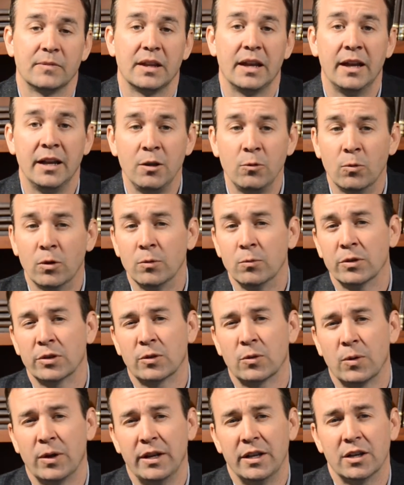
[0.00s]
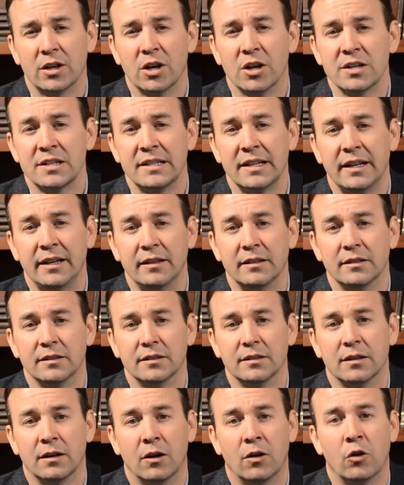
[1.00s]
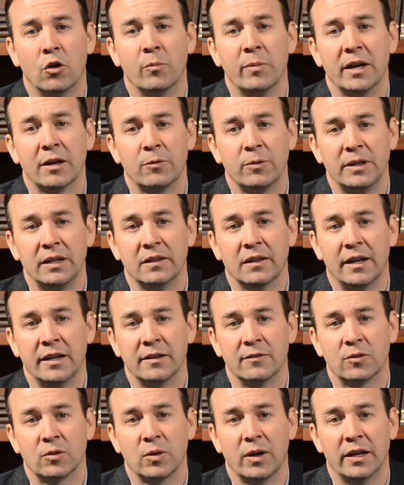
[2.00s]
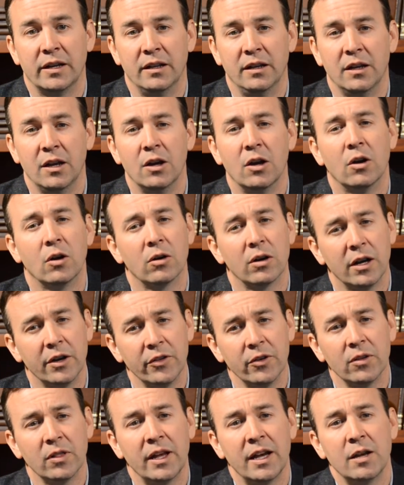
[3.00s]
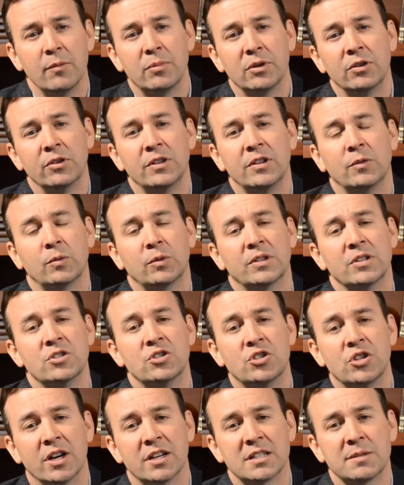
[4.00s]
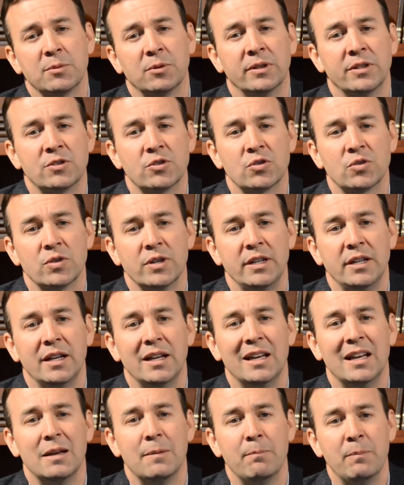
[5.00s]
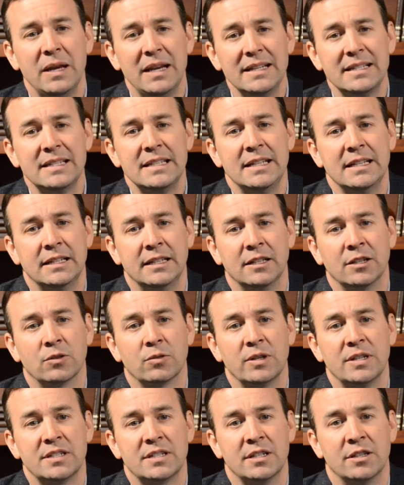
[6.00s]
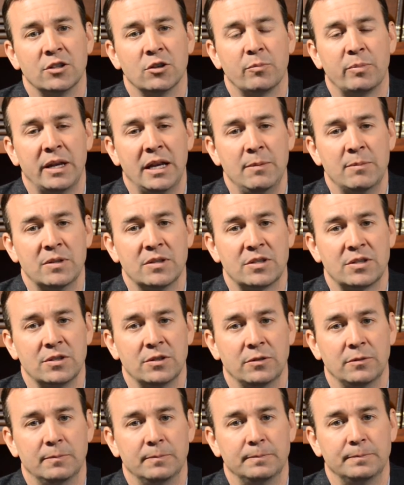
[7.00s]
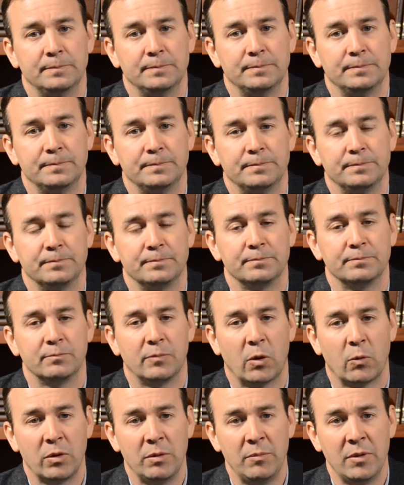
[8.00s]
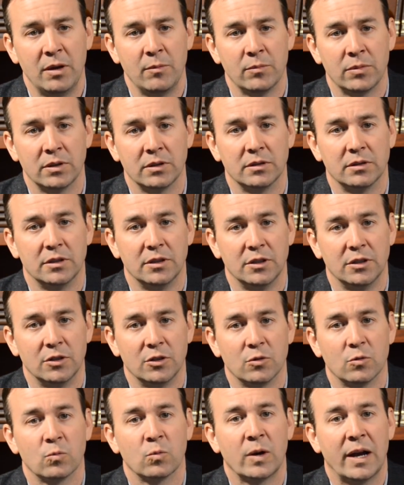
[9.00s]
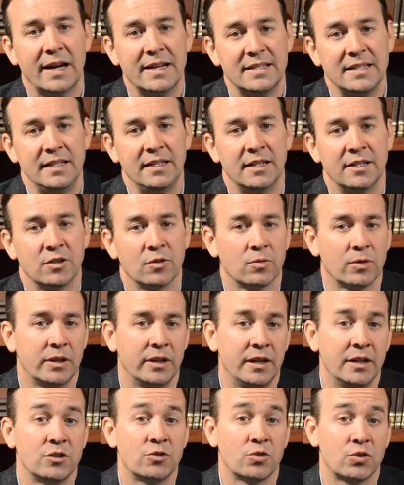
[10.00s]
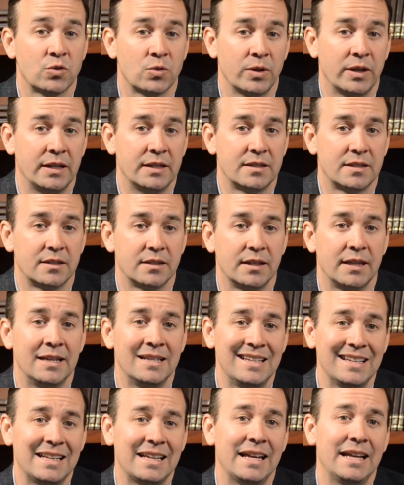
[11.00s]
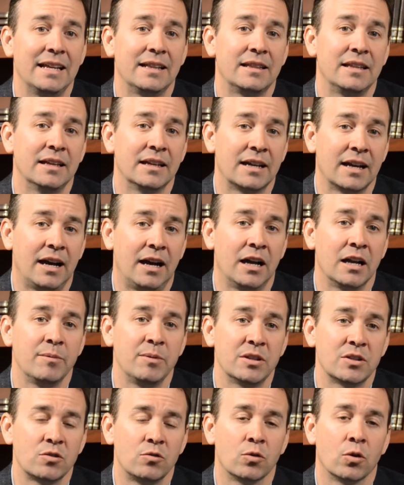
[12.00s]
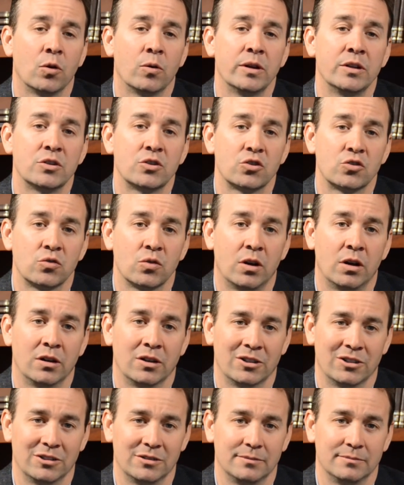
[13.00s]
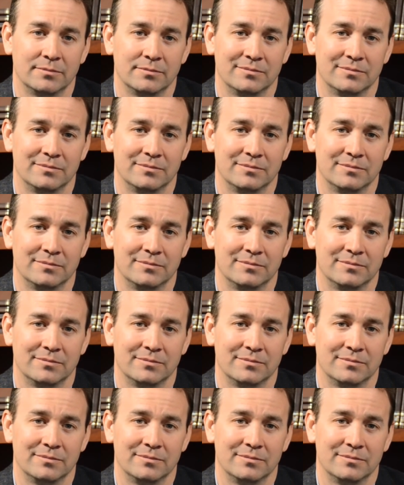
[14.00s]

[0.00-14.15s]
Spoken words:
anyone with credit card debt, a home equity line of credit, or other liabilities with adjustable interest rate may see an increase in their payment soon. But remember, rising interest rates indicate the economy is growing stronger.